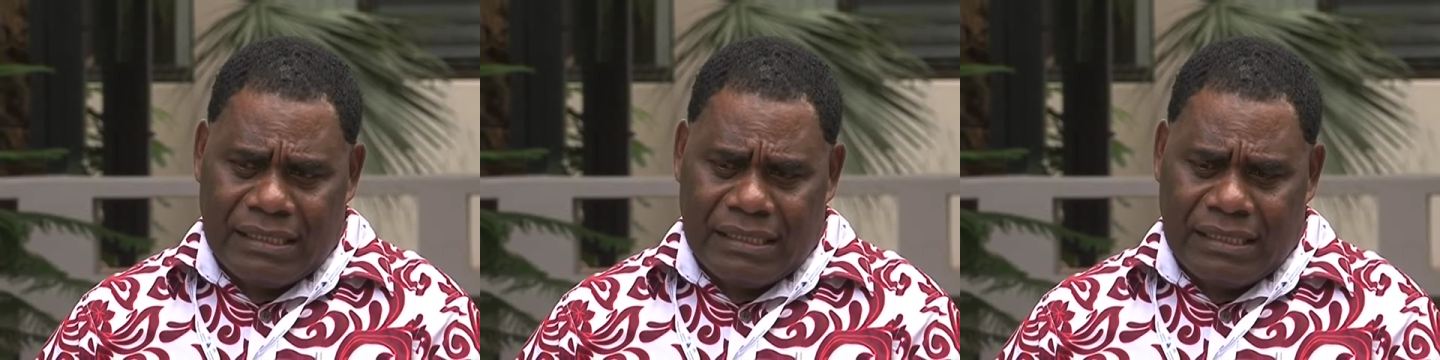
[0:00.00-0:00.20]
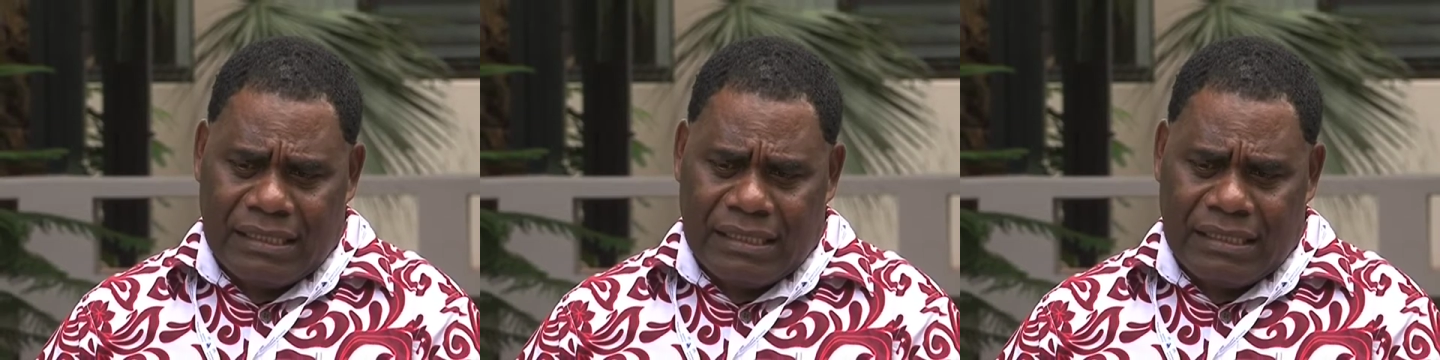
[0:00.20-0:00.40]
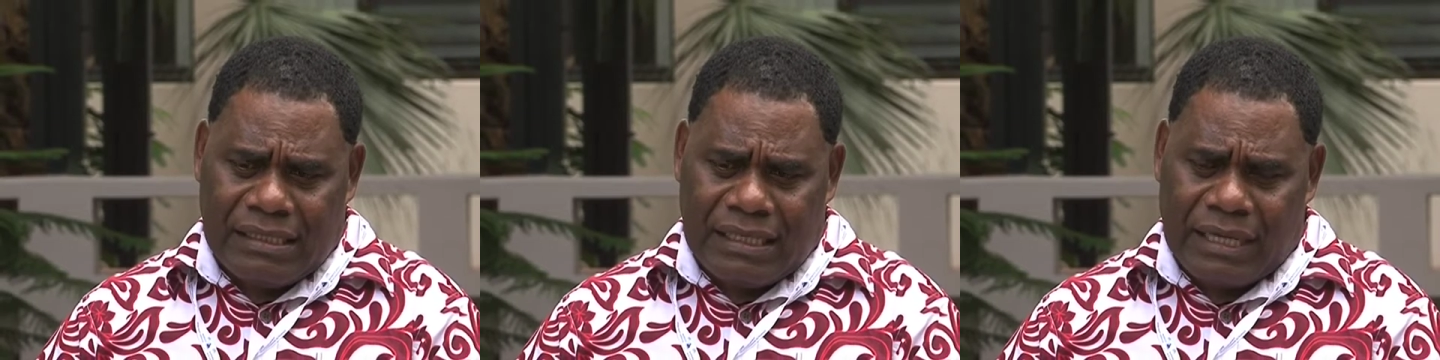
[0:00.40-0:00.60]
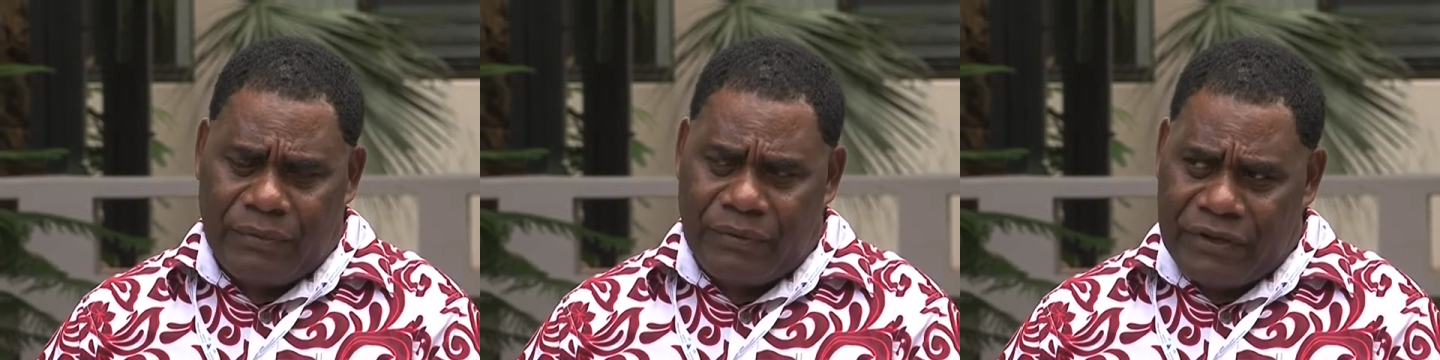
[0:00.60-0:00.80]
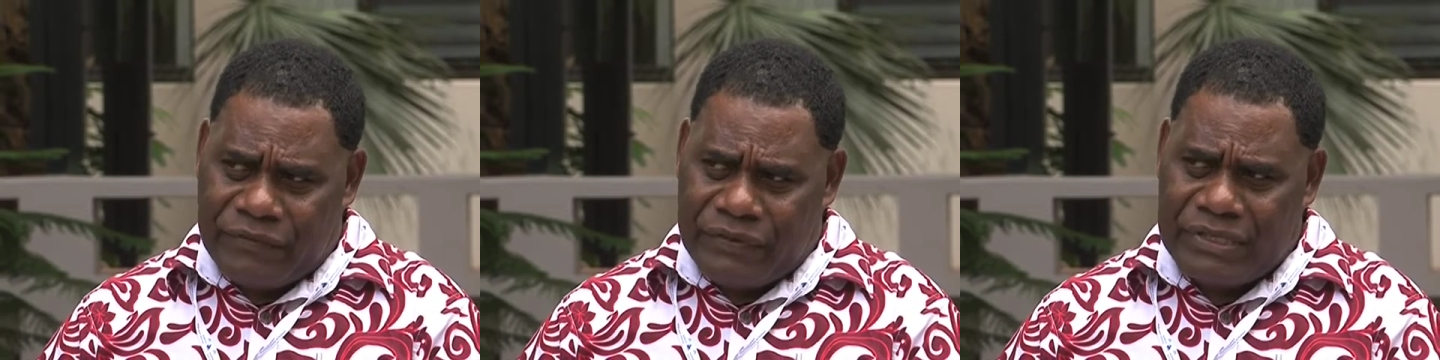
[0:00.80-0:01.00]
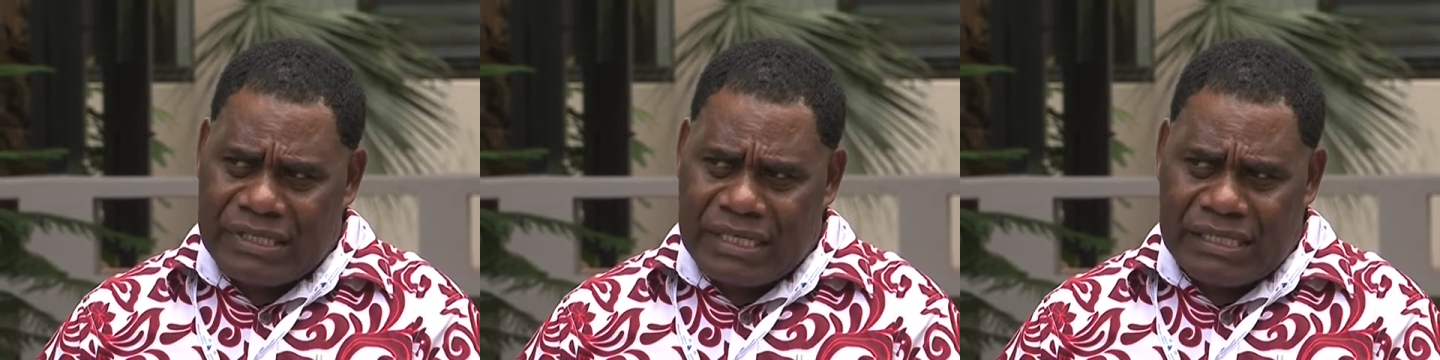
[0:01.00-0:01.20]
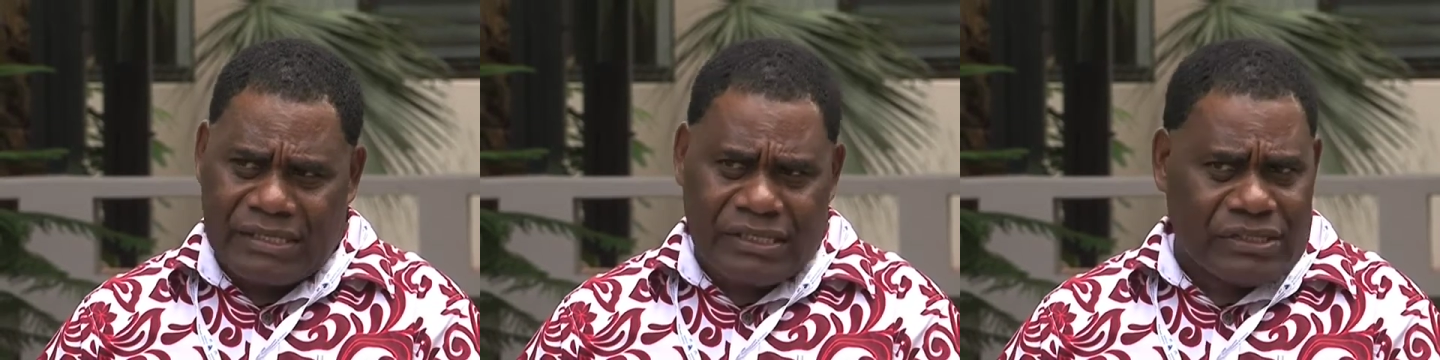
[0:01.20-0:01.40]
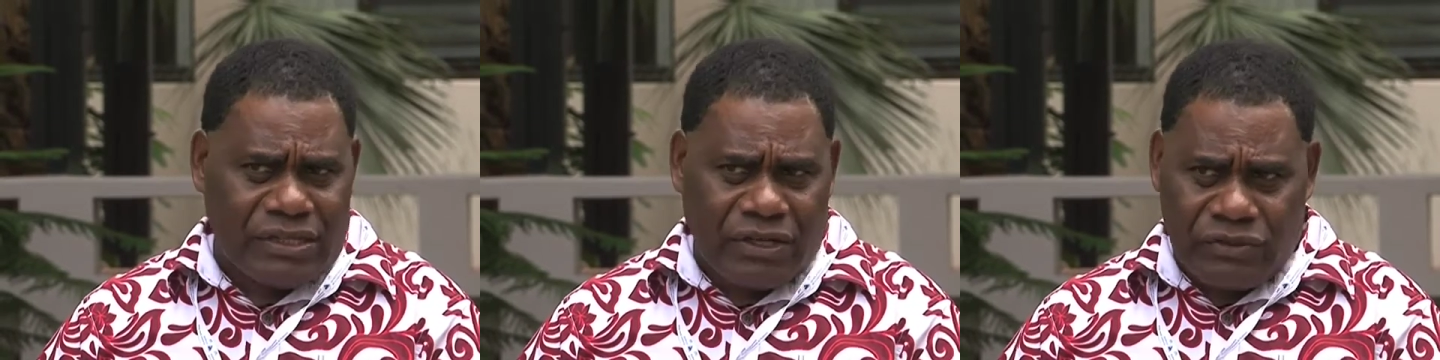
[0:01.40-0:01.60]
Like we have discussed,
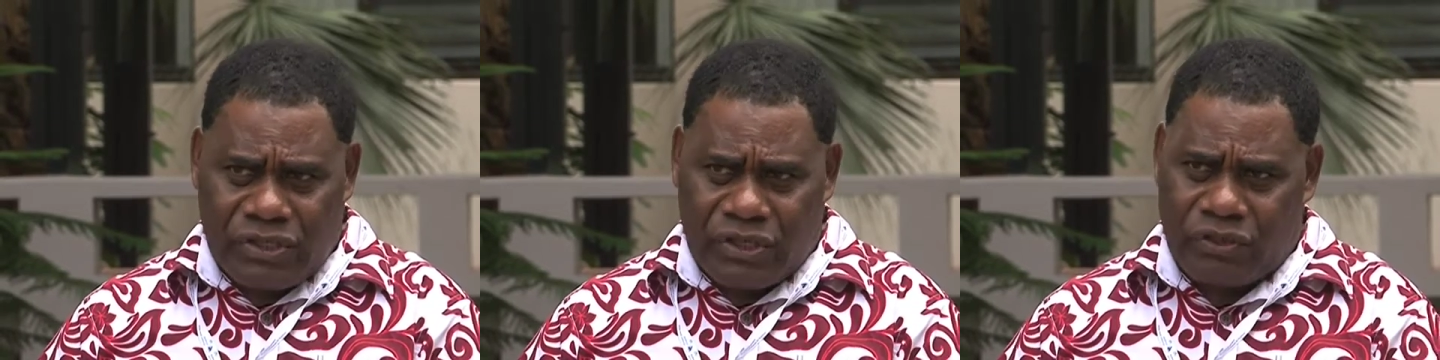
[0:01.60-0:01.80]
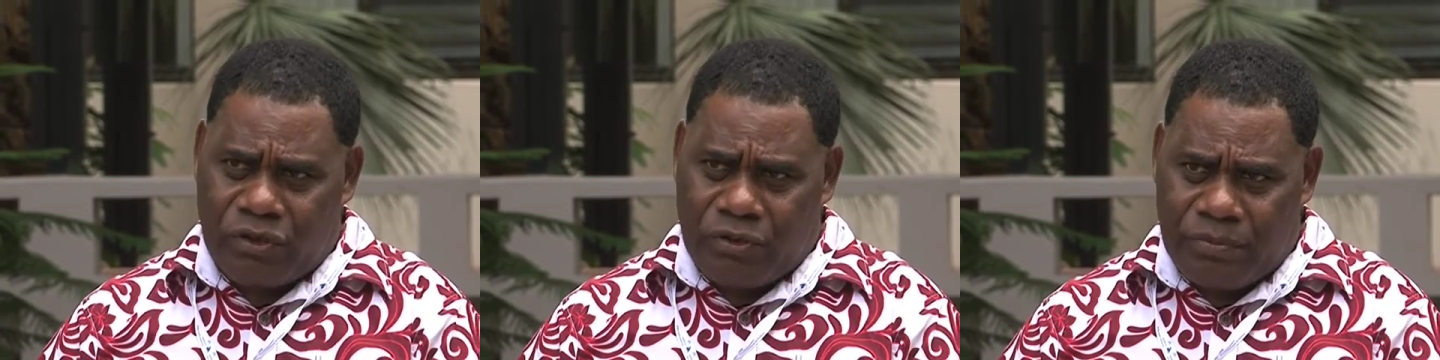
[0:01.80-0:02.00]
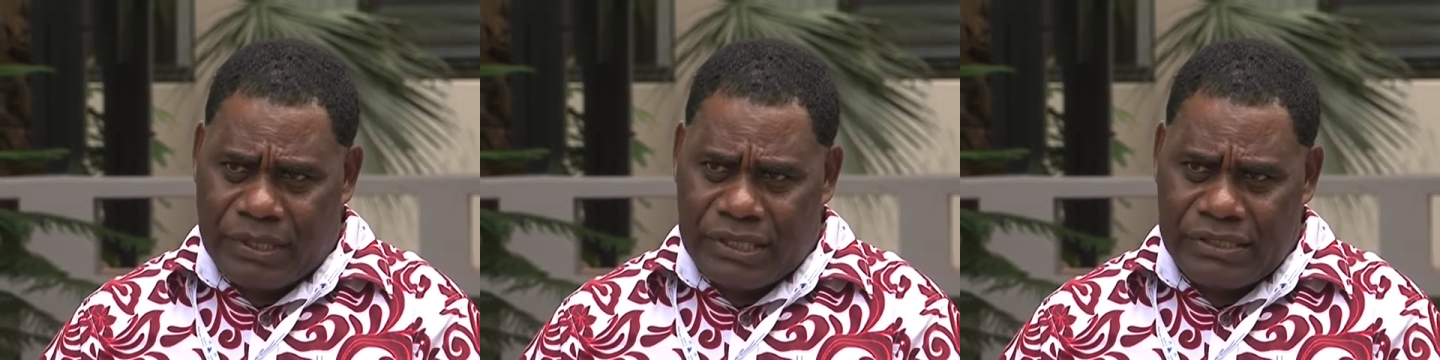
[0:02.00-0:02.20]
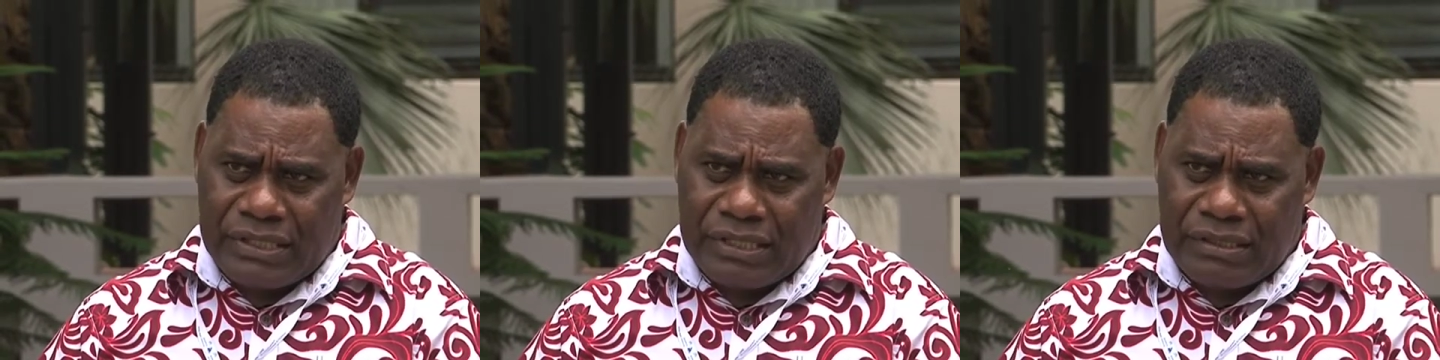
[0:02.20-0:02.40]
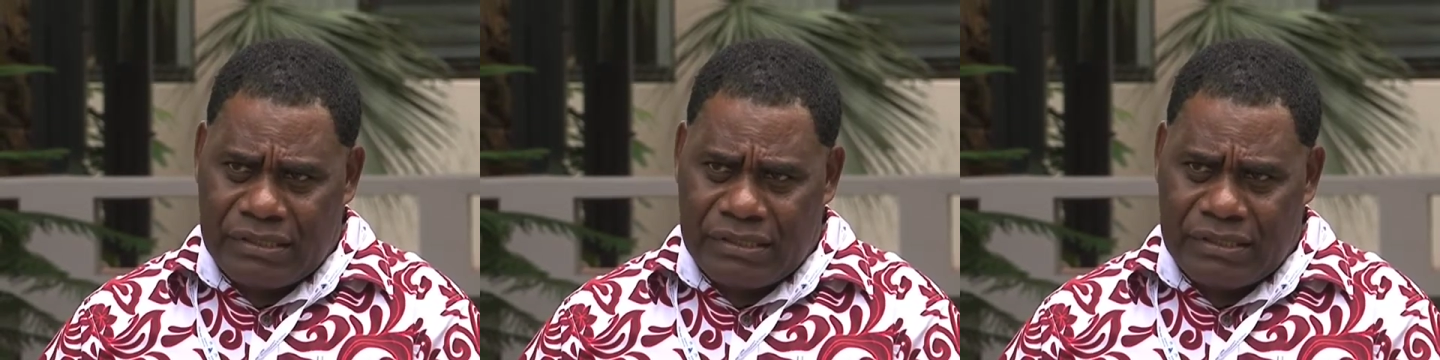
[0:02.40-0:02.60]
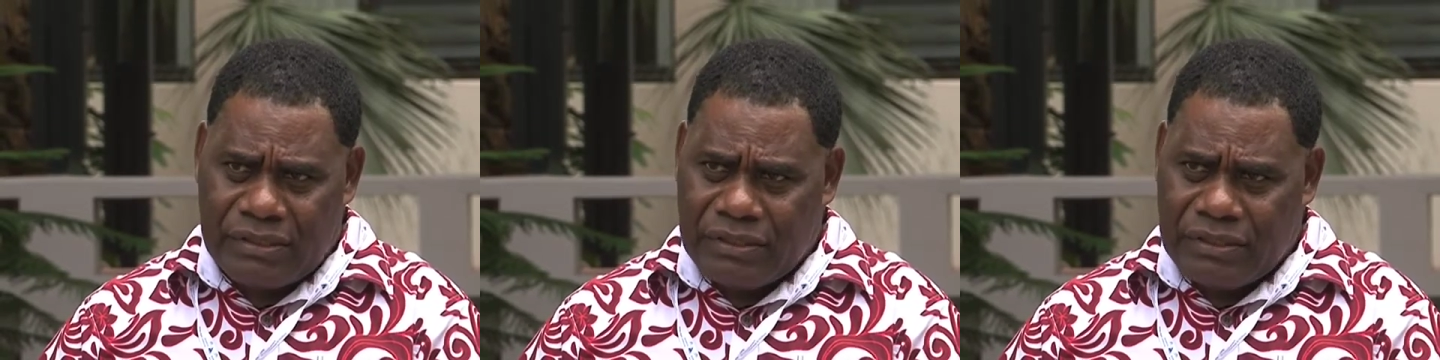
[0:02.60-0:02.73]
the South-South cooperation,